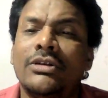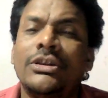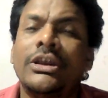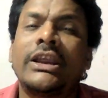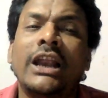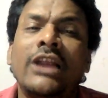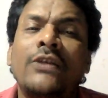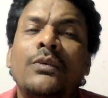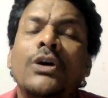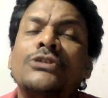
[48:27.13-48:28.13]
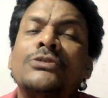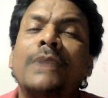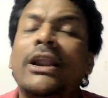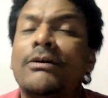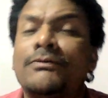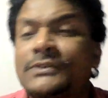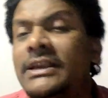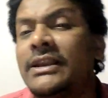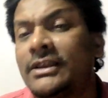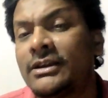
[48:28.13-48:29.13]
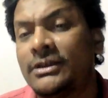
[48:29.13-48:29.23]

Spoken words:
The kilt was made of silk,